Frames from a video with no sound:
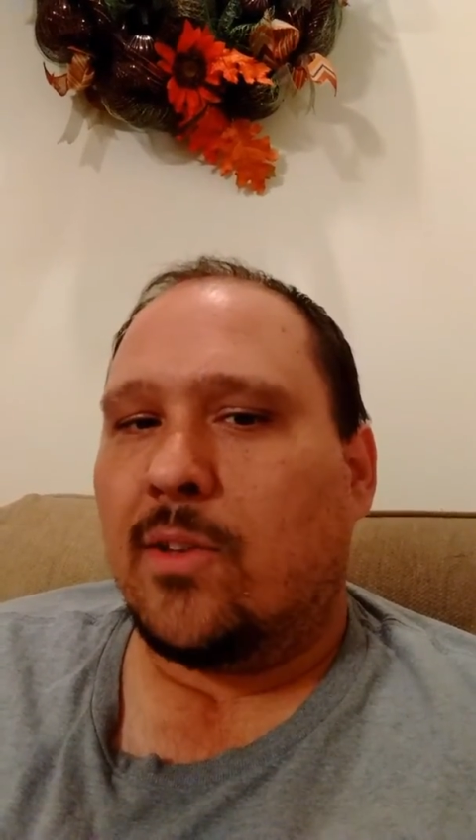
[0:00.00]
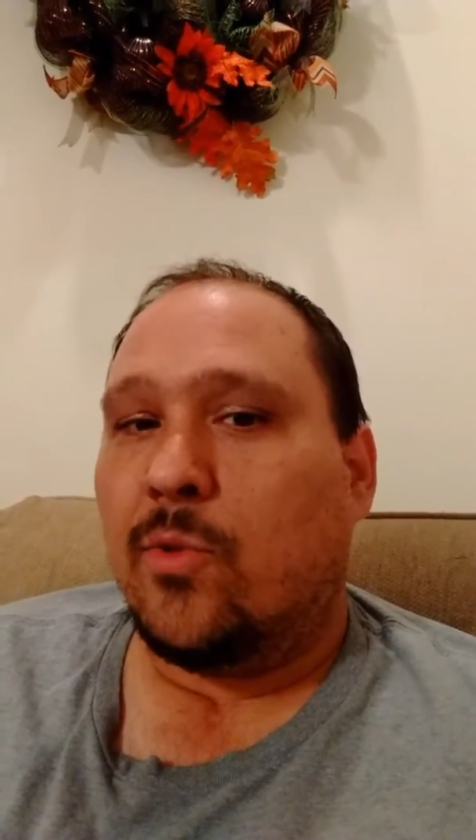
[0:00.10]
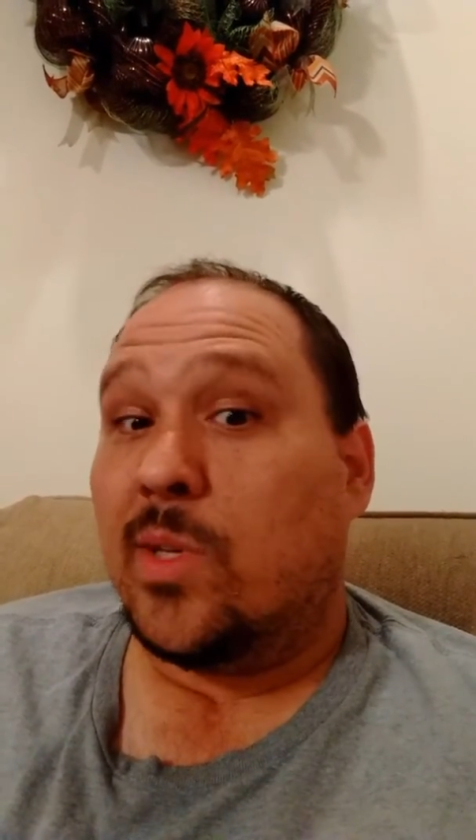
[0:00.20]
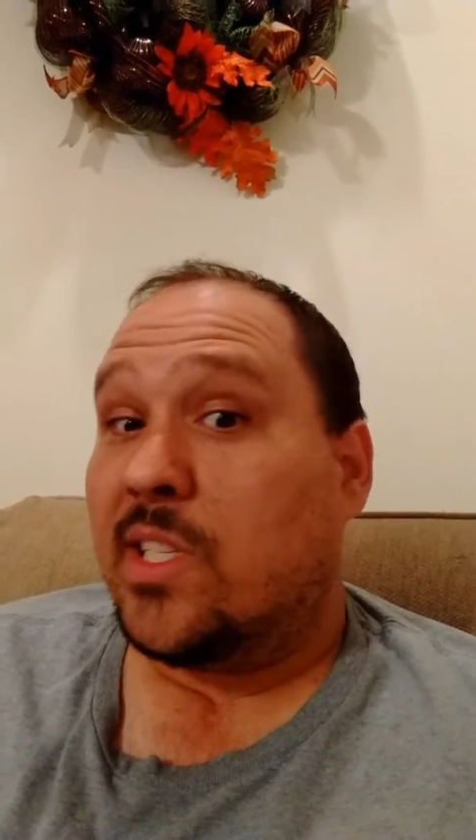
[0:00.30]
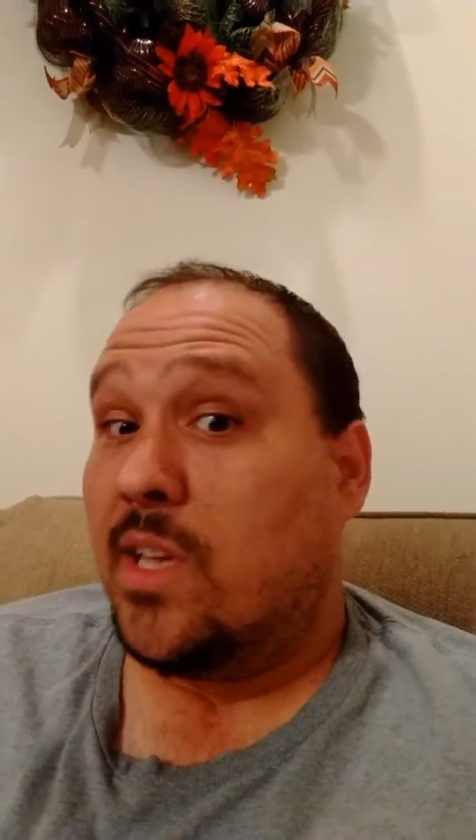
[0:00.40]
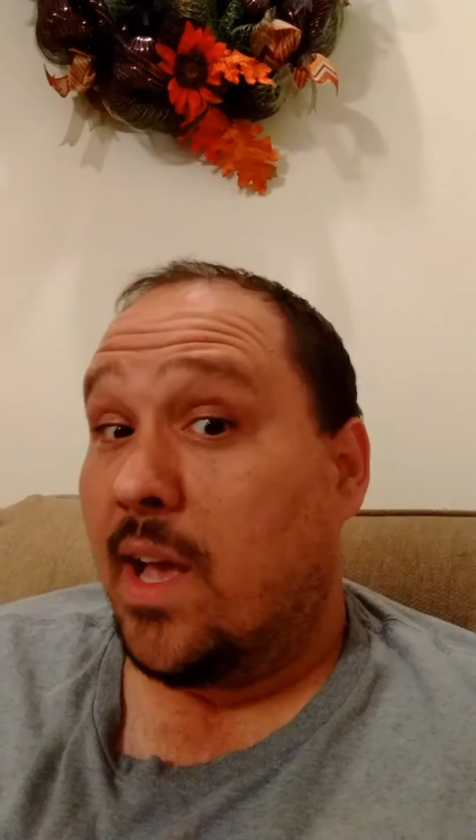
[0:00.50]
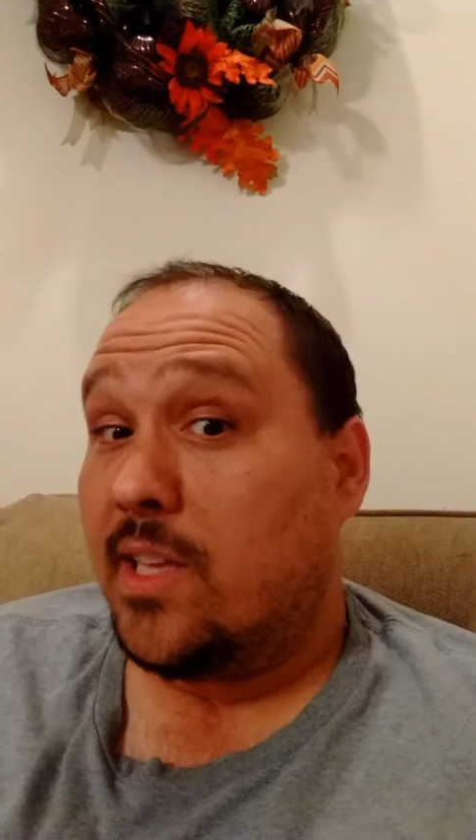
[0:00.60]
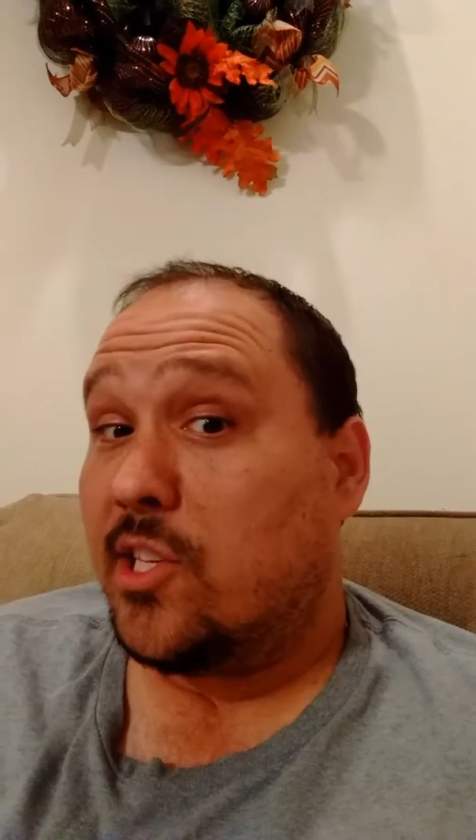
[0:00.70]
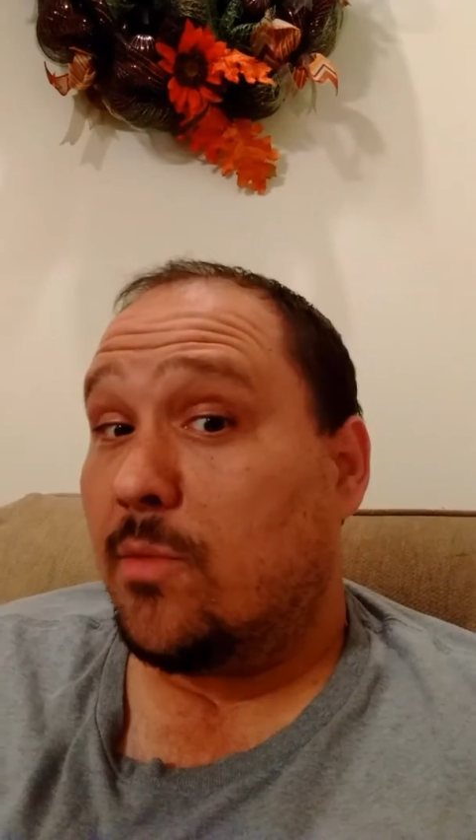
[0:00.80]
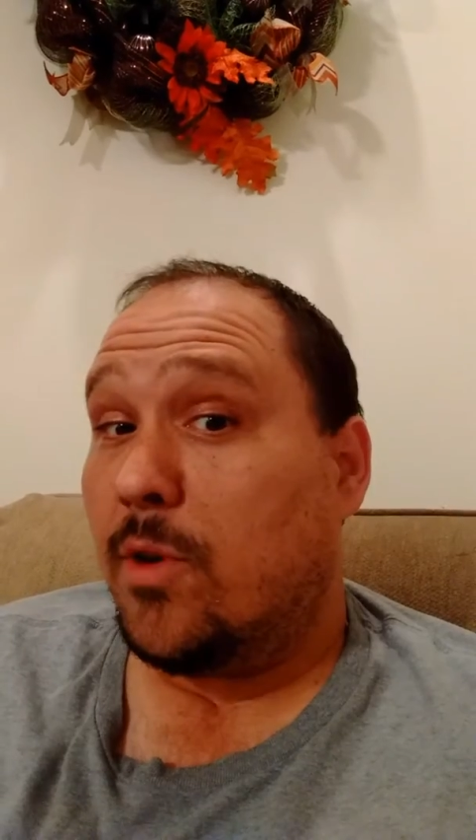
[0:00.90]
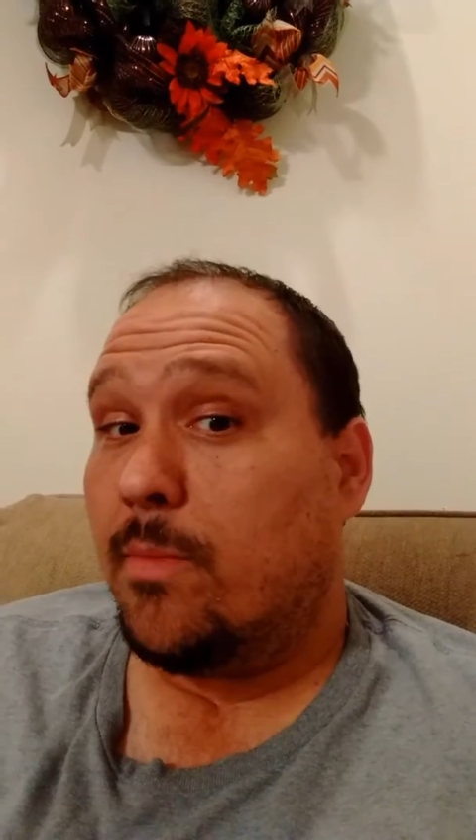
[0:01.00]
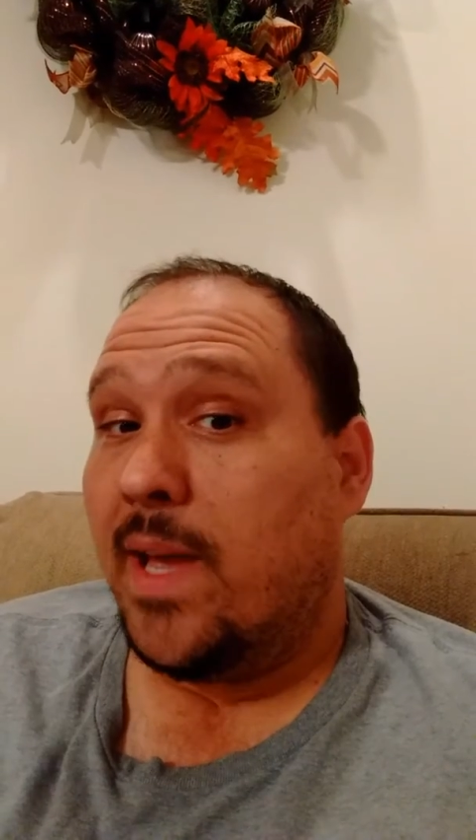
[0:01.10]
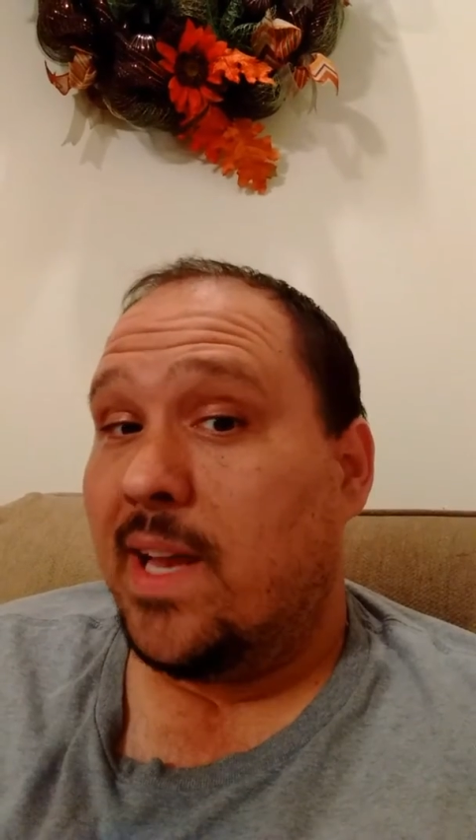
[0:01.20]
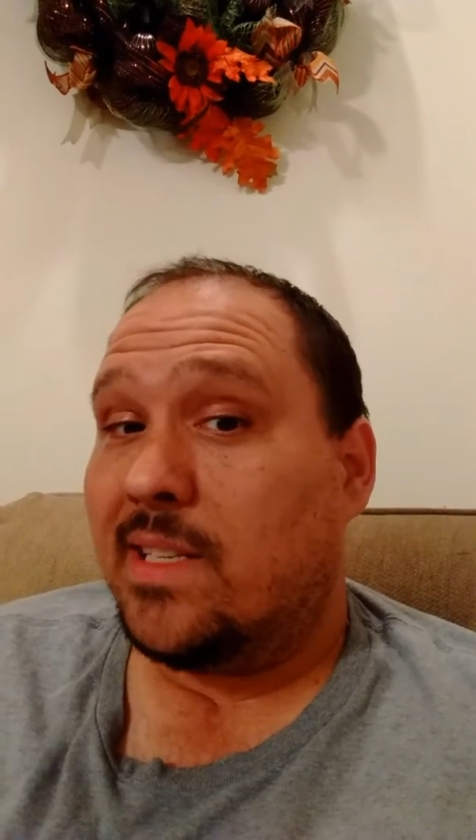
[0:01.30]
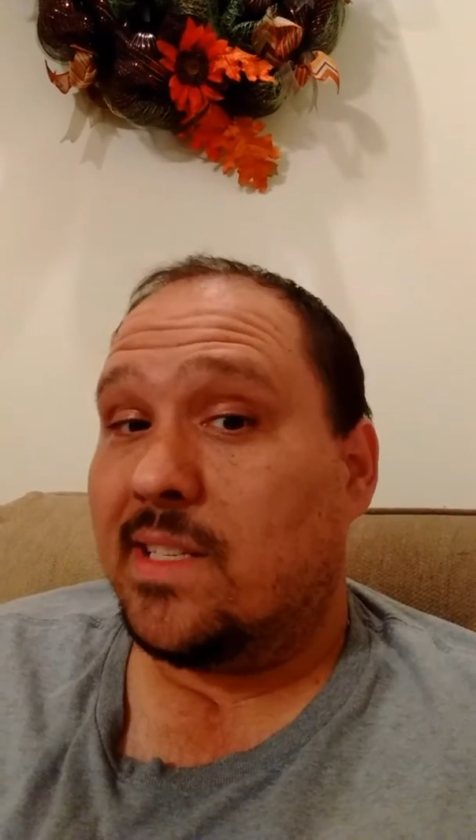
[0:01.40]
to its customer
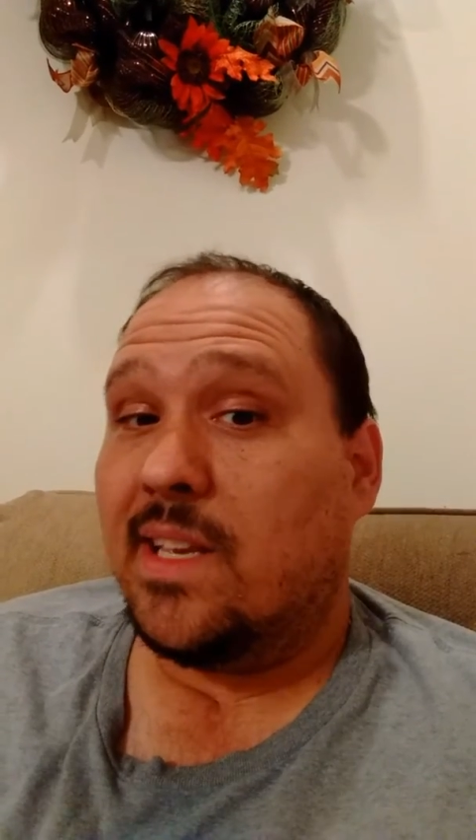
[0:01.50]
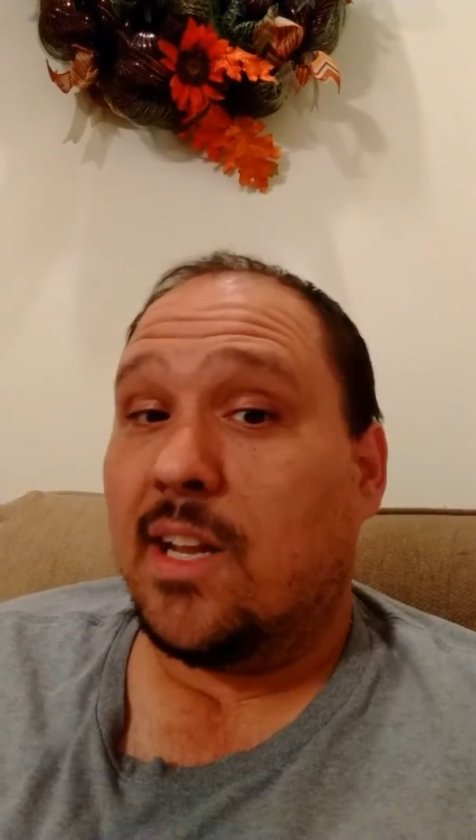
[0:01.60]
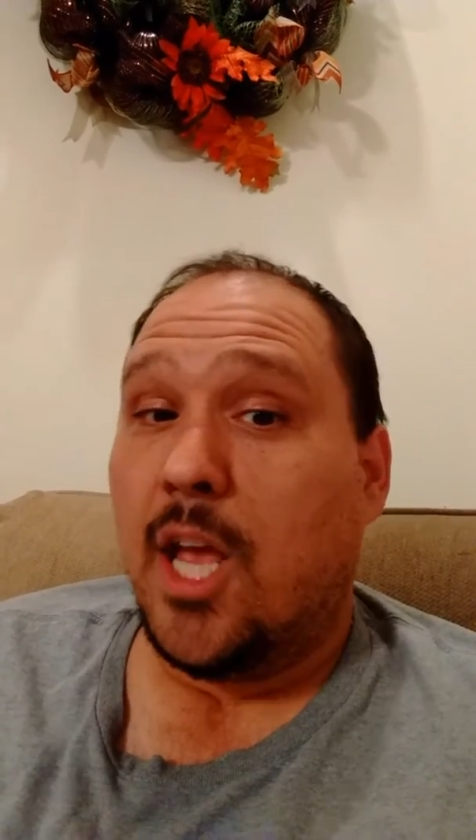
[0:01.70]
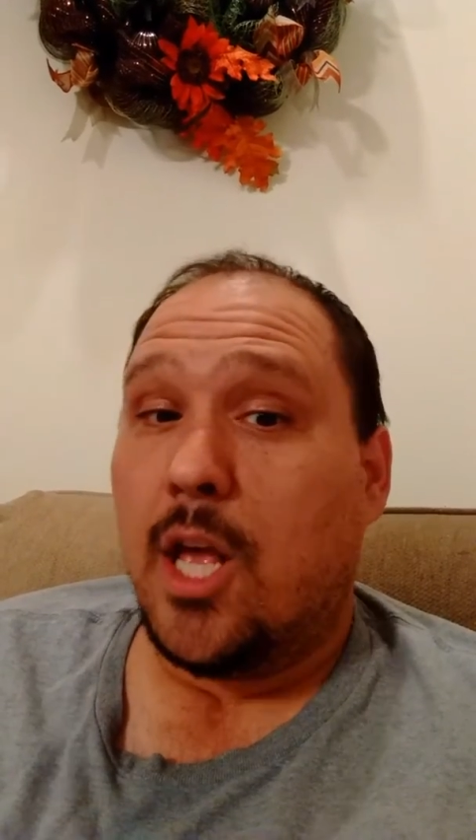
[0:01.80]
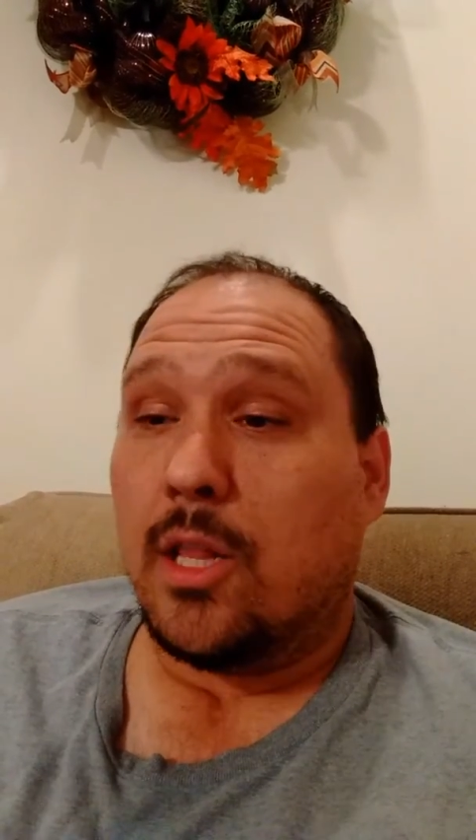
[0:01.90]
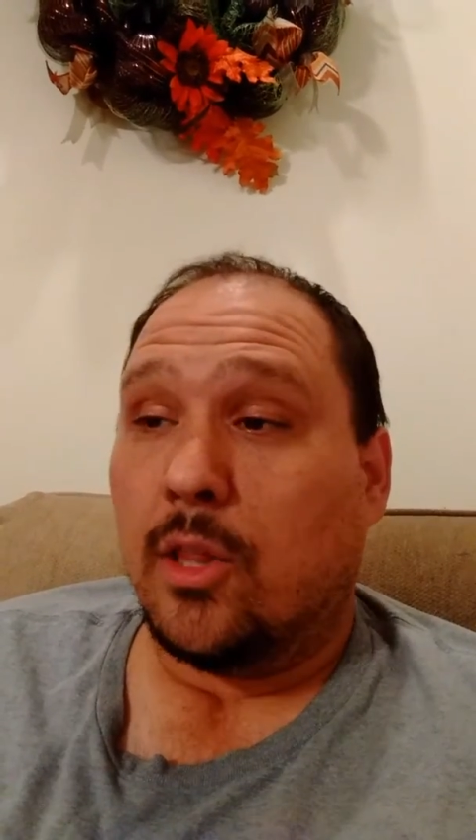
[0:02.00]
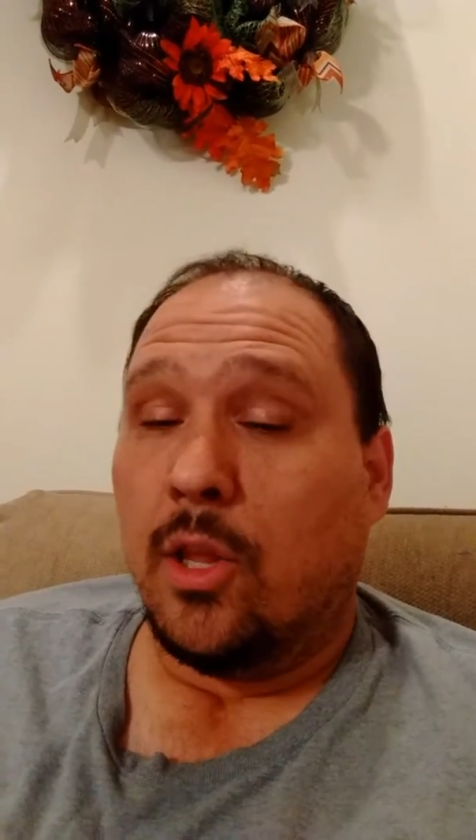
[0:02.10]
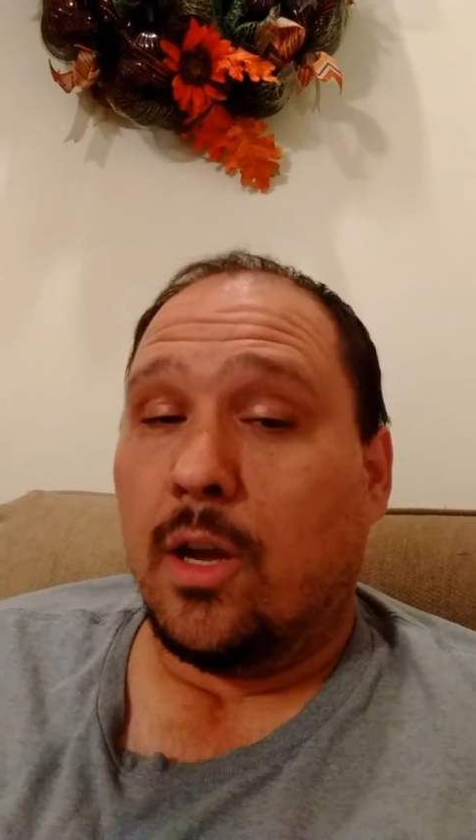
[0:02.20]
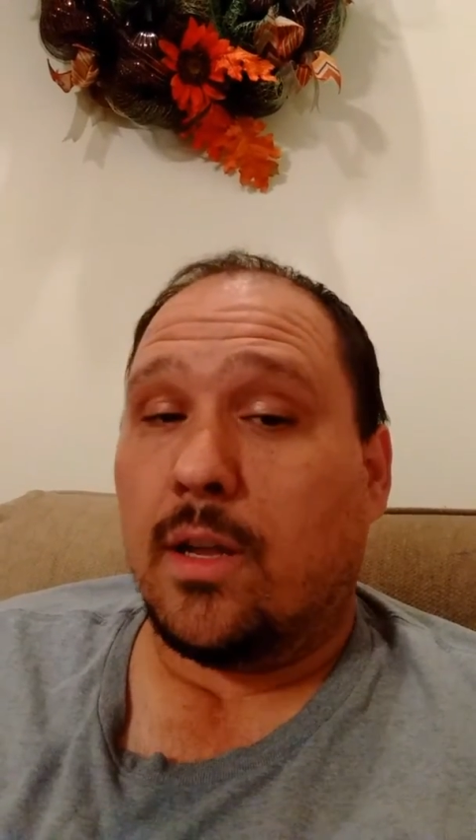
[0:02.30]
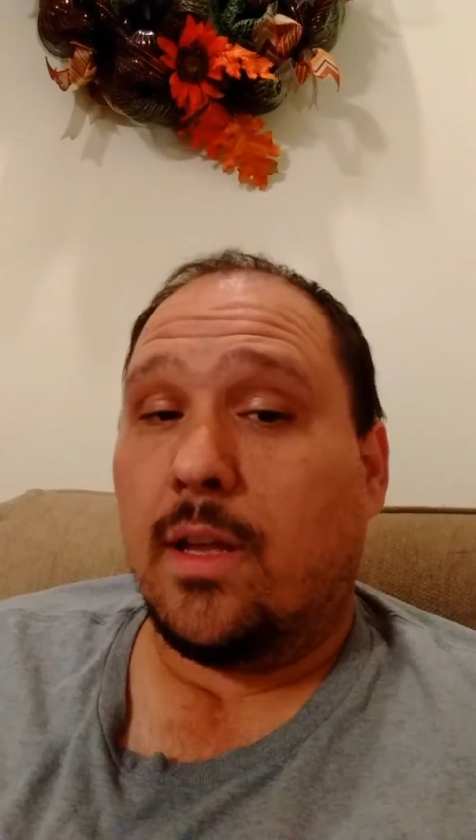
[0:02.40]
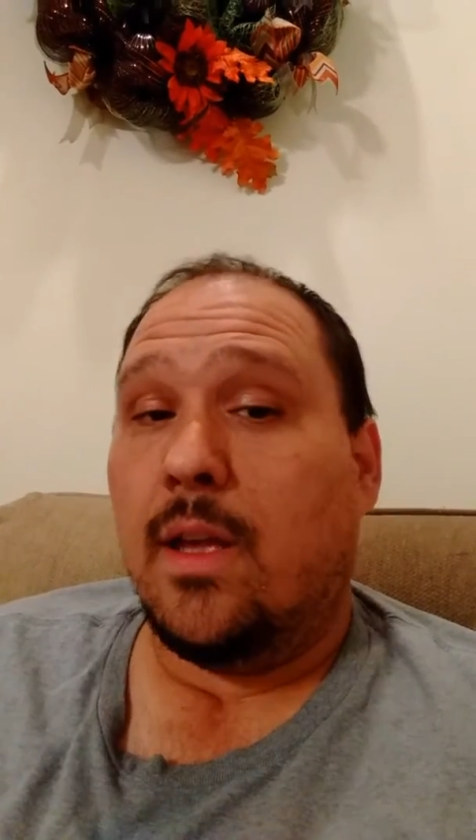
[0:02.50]
base and said, look,